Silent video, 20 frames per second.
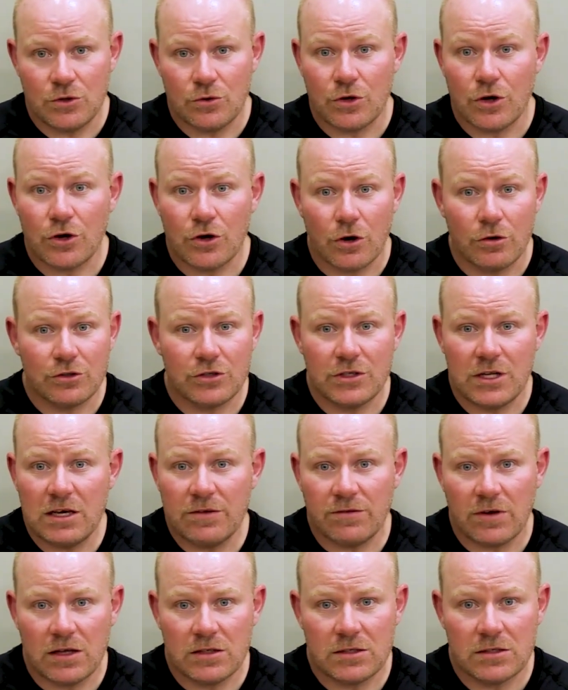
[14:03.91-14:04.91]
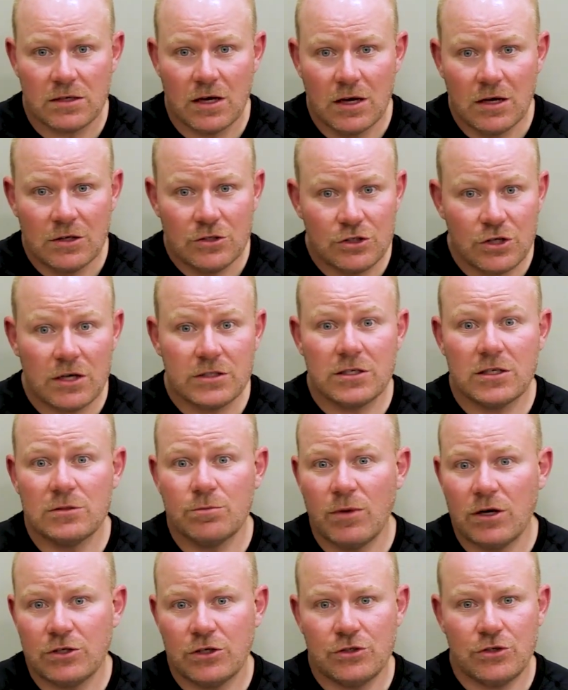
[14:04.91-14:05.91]
You can coach defense just as
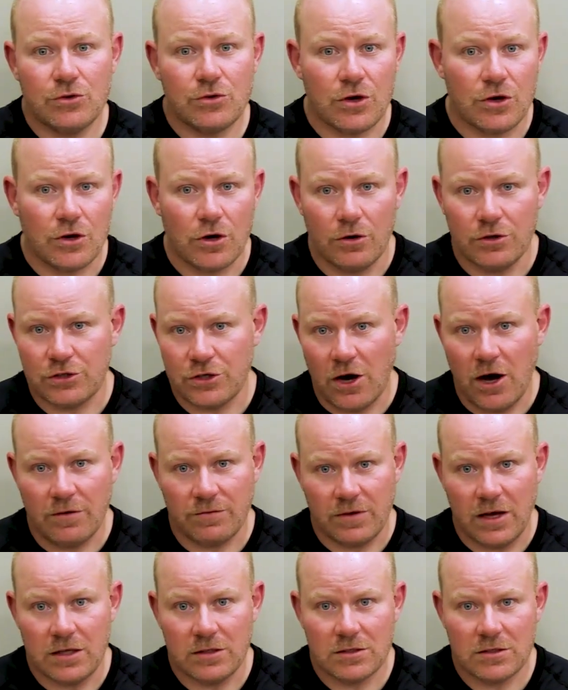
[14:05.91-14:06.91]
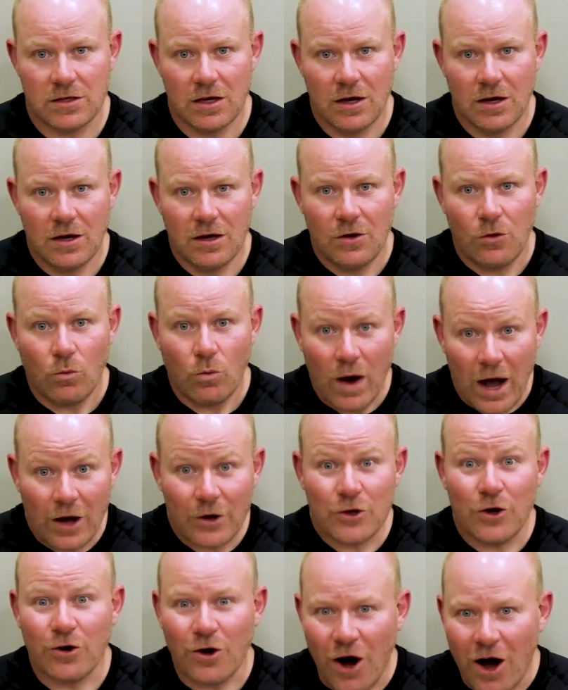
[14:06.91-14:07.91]
much as you can coach offense, while
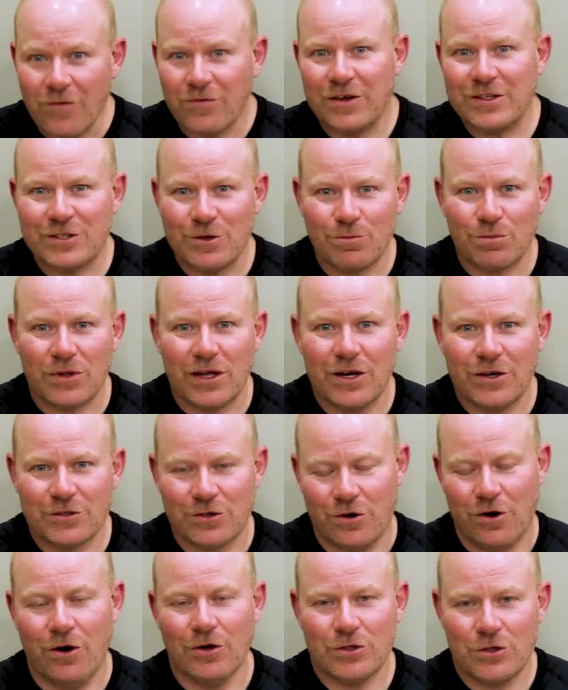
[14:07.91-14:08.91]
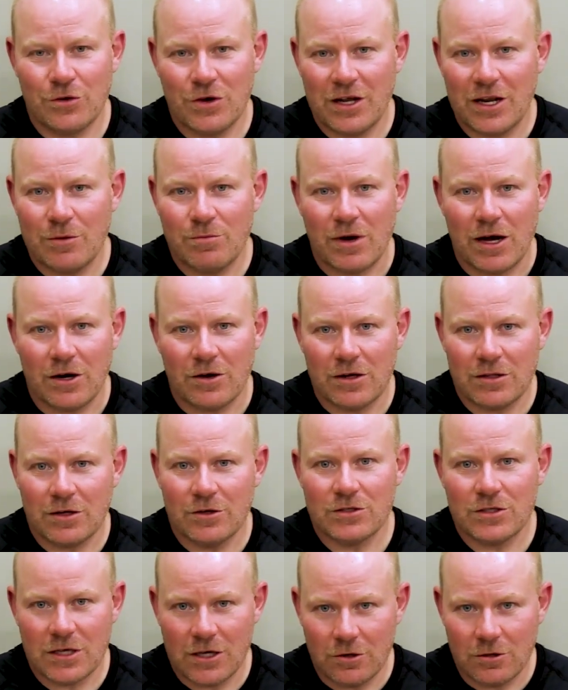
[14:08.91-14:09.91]
your offensive players are also getting better at
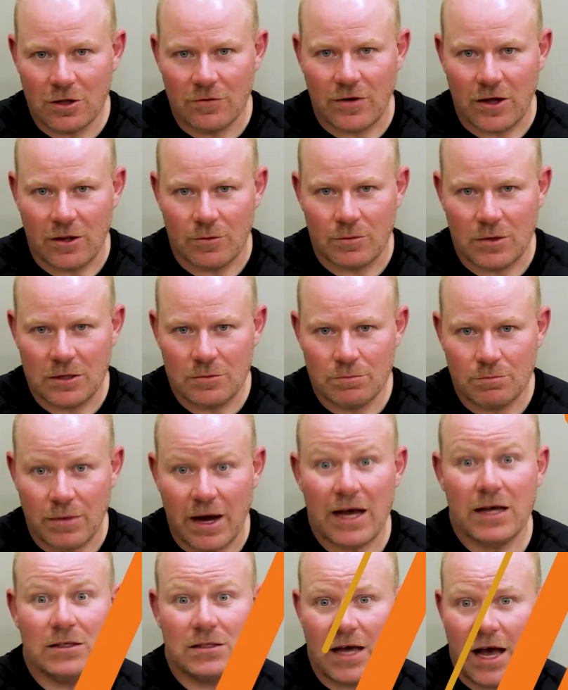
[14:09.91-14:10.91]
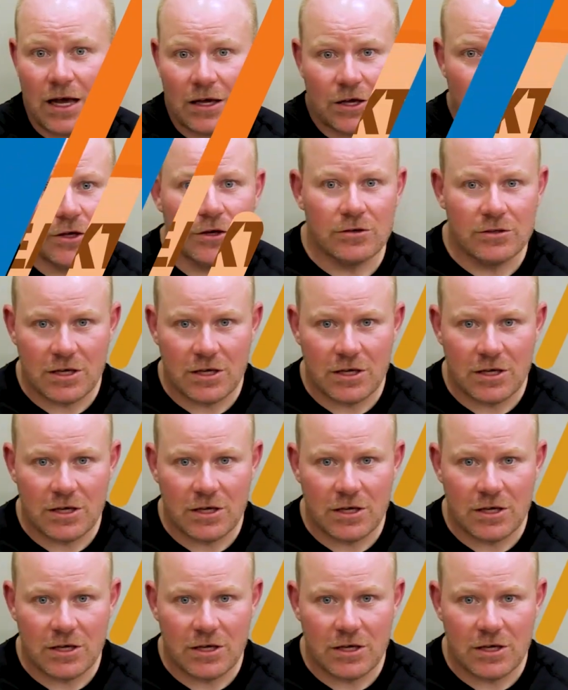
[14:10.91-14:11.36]
their skill development by attacking your